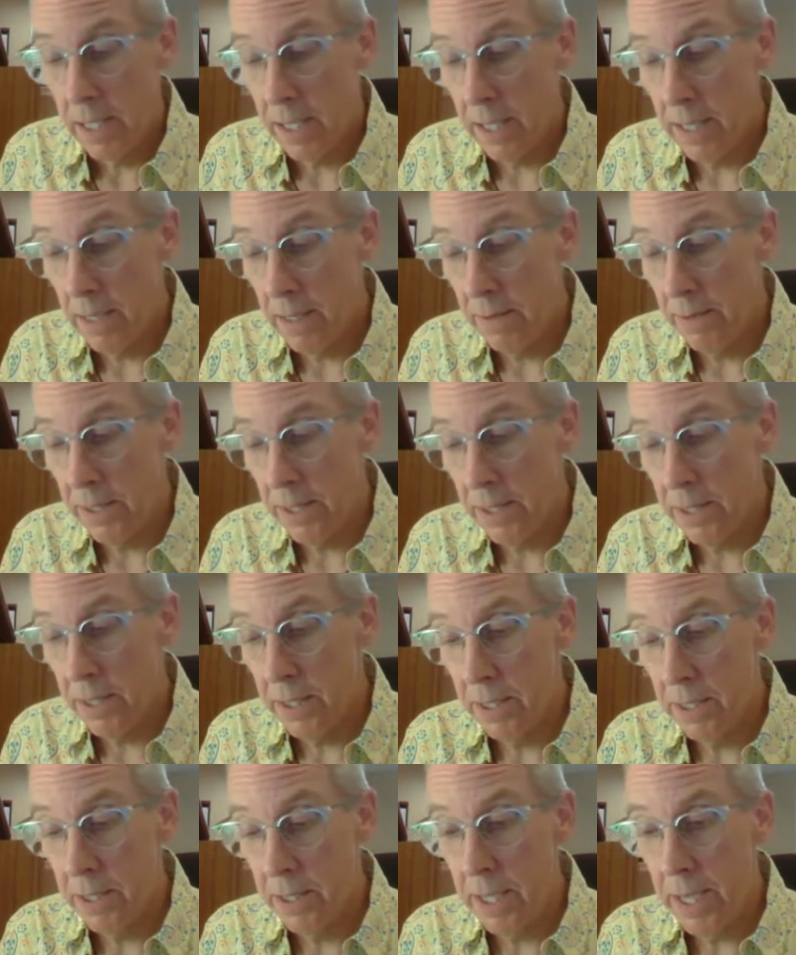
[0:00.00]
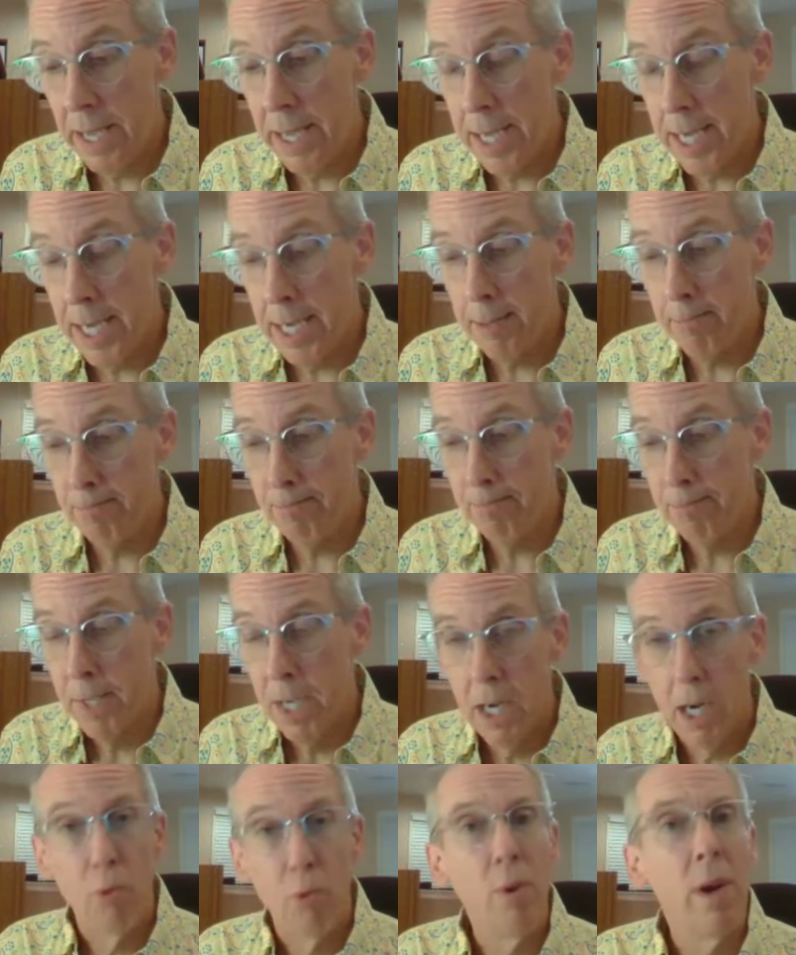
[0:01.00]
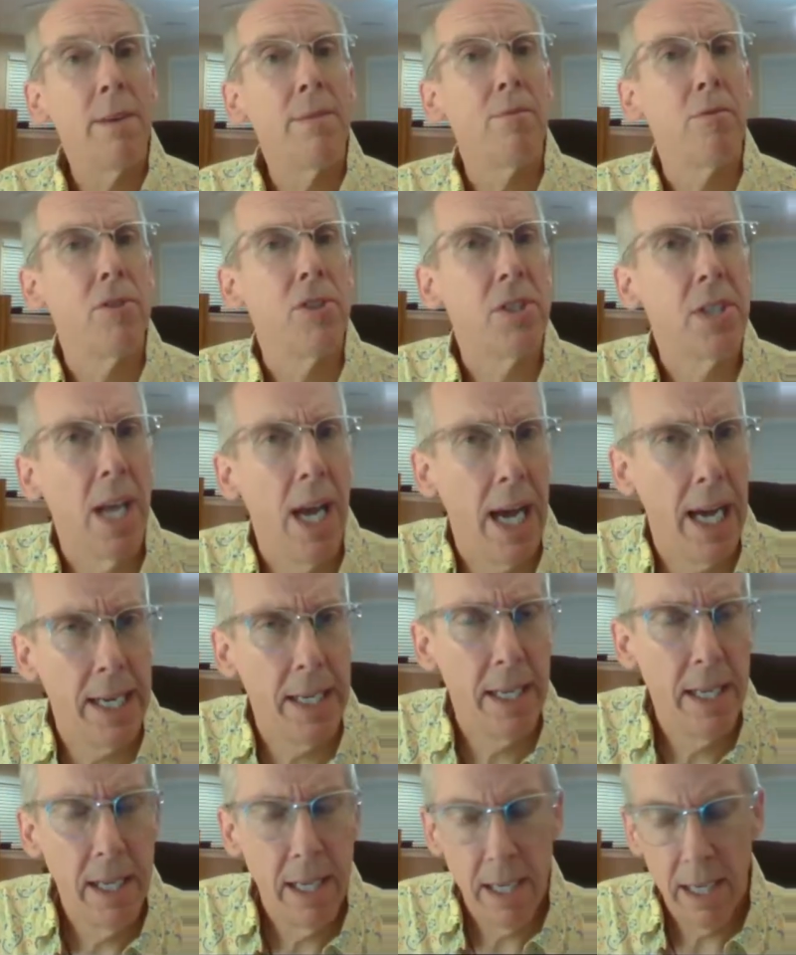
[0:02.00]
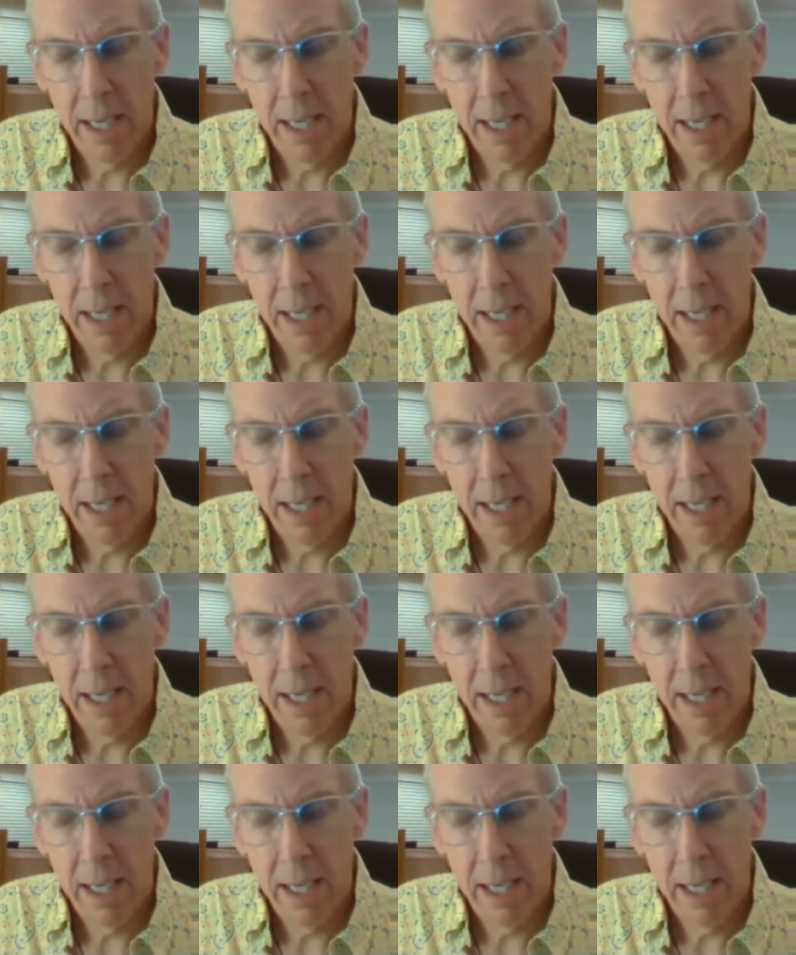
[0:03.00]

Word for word: Uh, this is a, um, a reference guide,